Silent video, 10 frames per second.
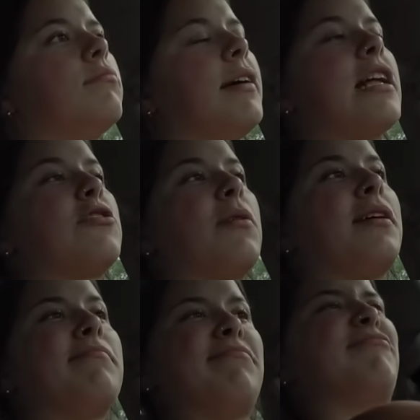Wait, that's a
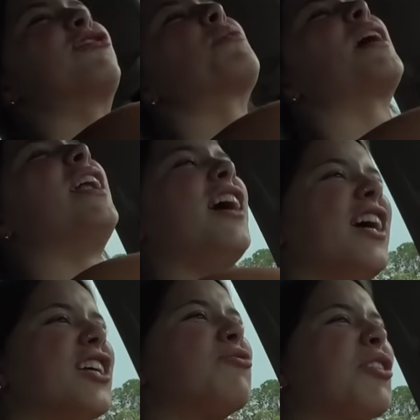right. Swing a
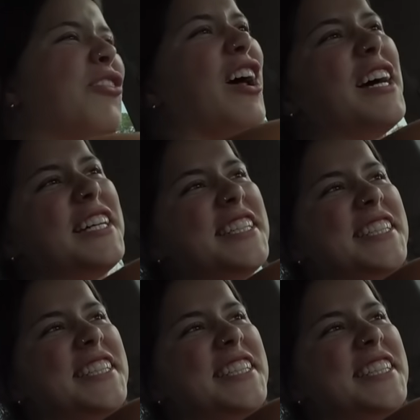left, swing a right.